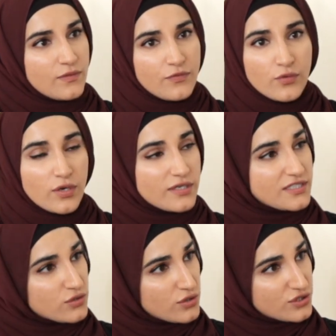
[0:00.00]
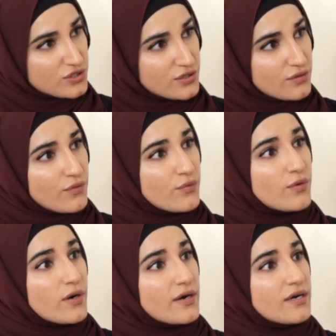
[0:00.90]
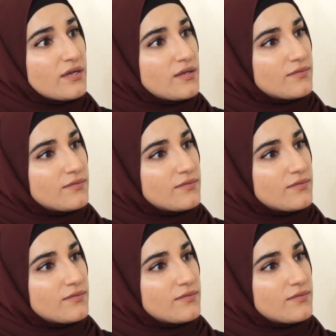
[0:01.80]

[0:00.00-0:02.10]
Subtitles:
through our exhaustion, through our